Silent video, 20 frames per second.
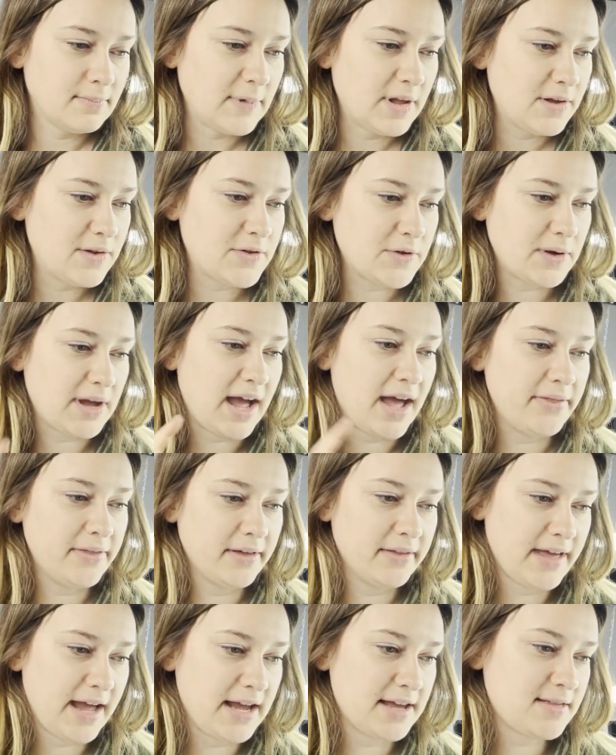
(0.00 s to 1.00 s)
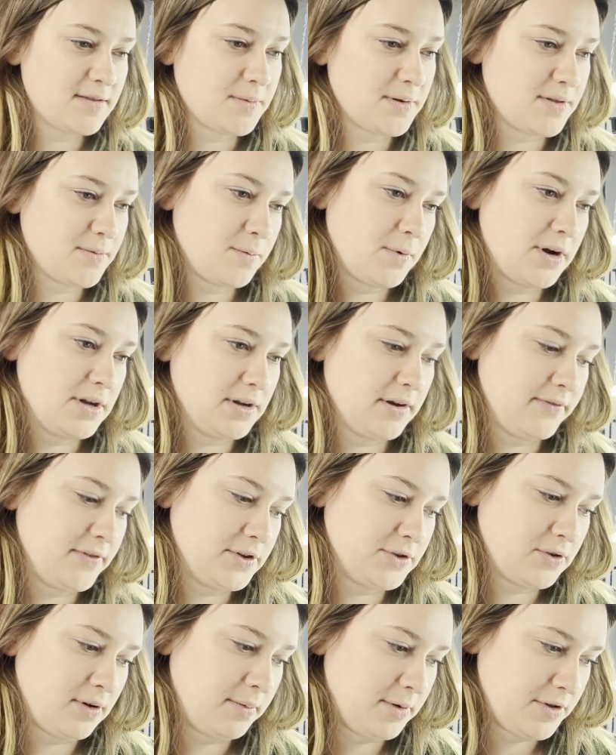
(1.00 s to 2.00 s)
So yeah, the lights was one of the
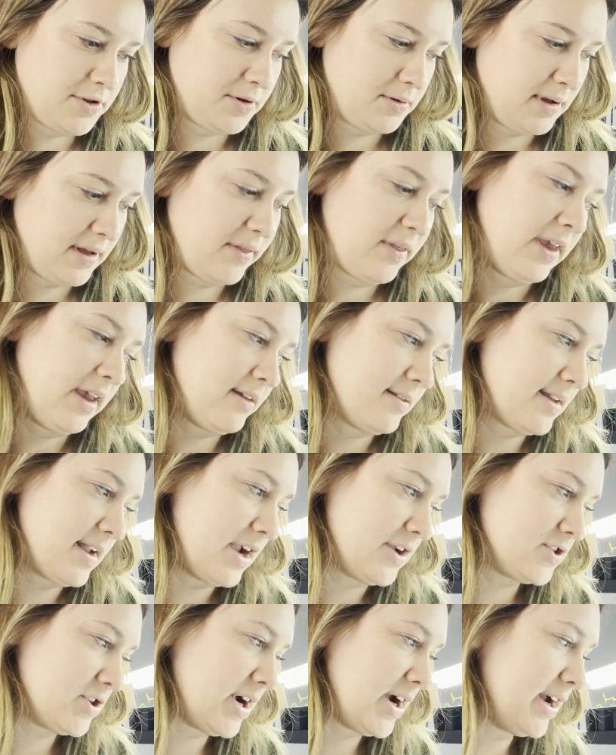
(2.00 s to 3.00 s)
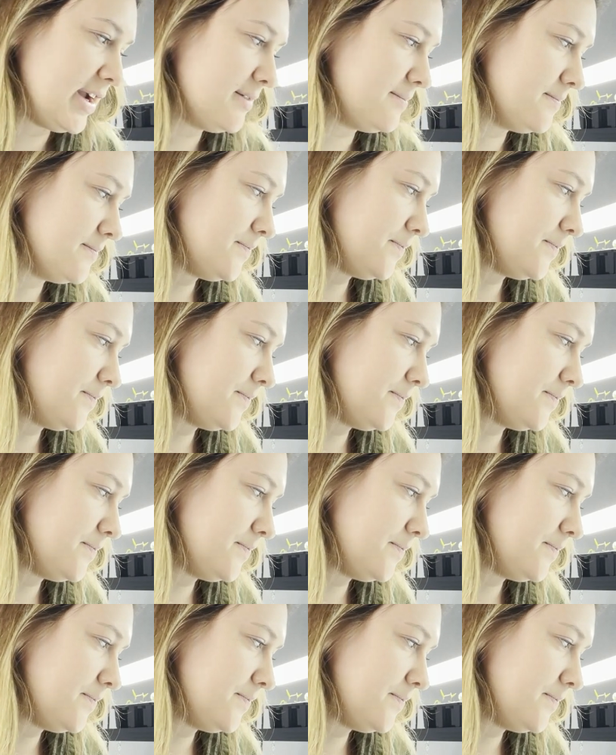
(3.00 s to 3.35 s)
troubleshooting things that I tried.